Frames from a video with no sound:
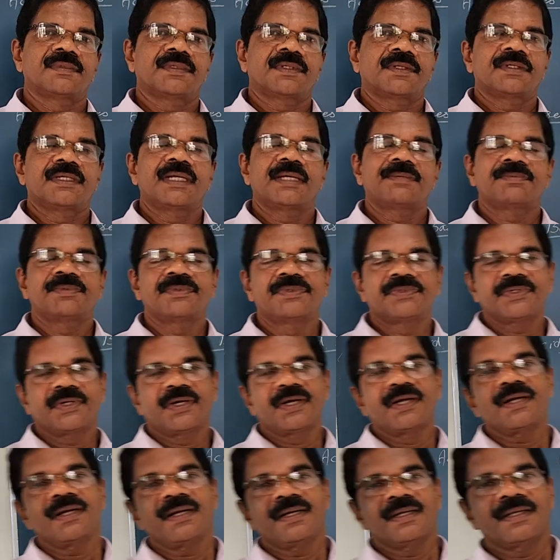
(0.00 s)
Good afternoon to
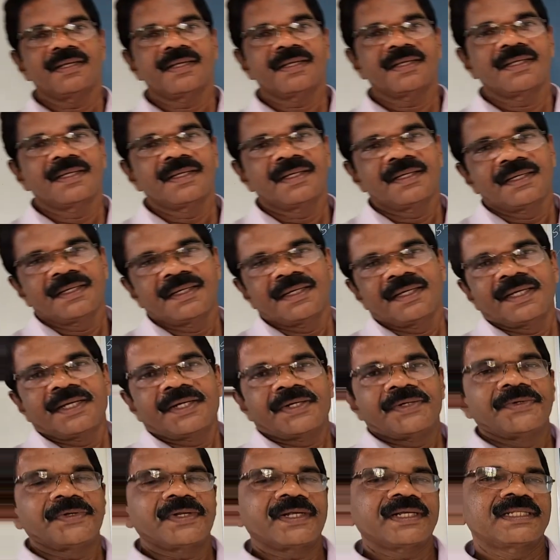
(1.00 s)
all.
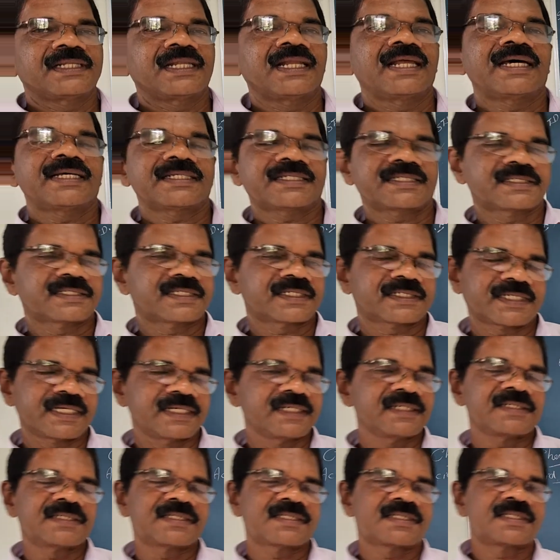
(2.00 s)
During the last
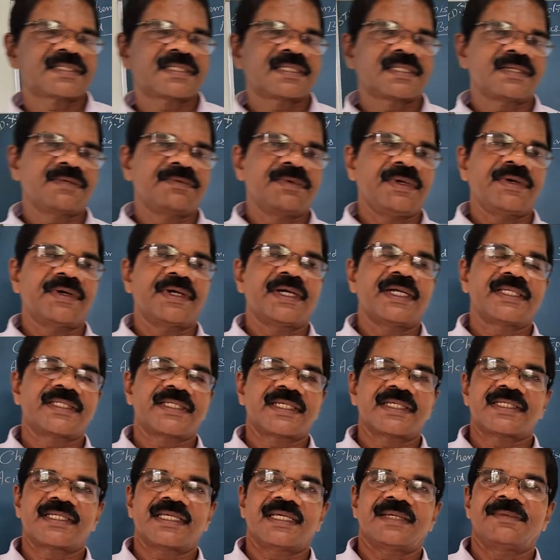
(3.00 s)
sessions, we were
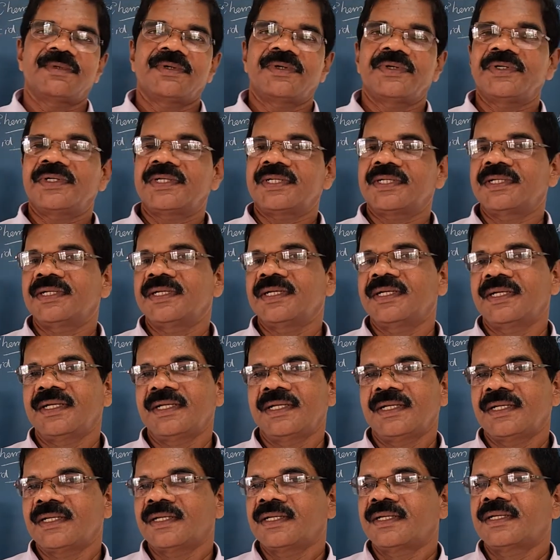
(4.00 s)
discussing about
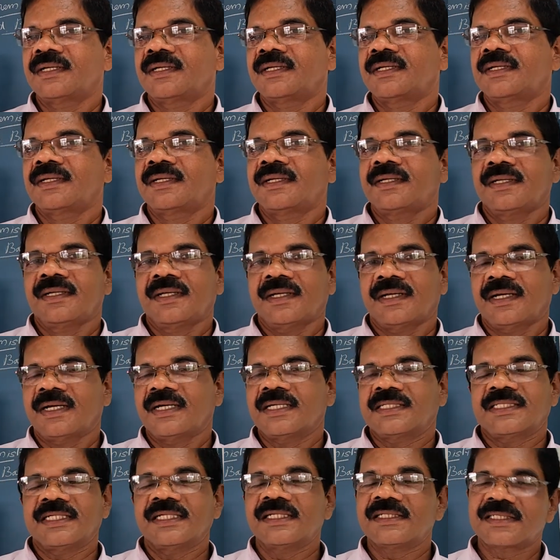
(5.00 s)

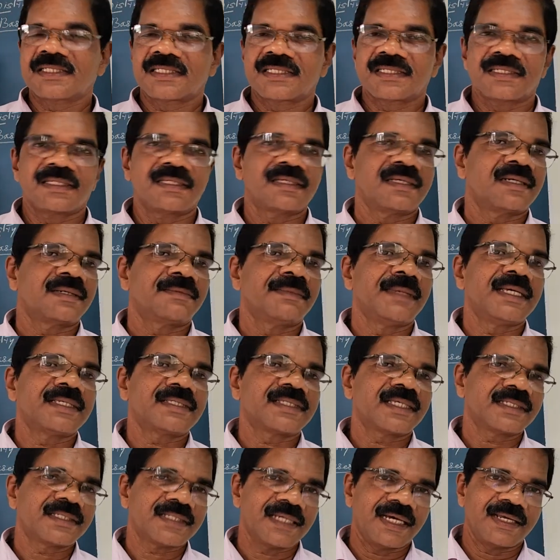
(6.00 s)
acids,
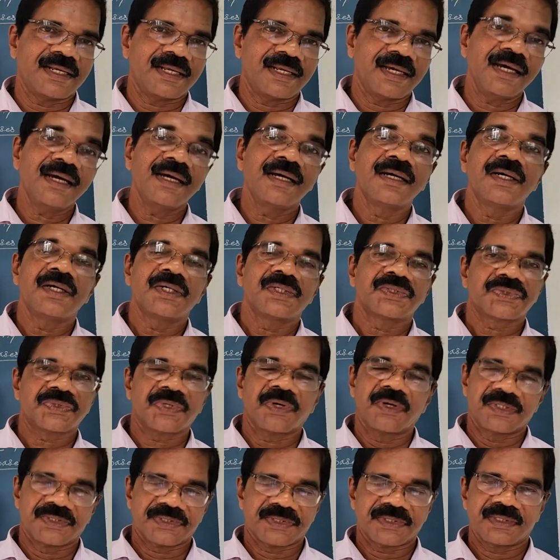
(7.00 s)
bases and
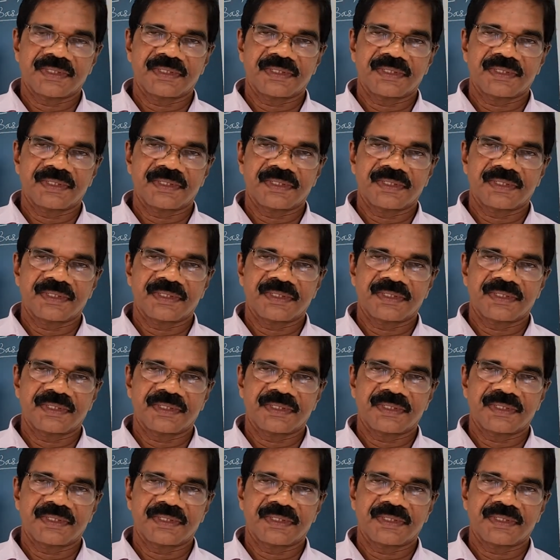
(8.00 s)
salts.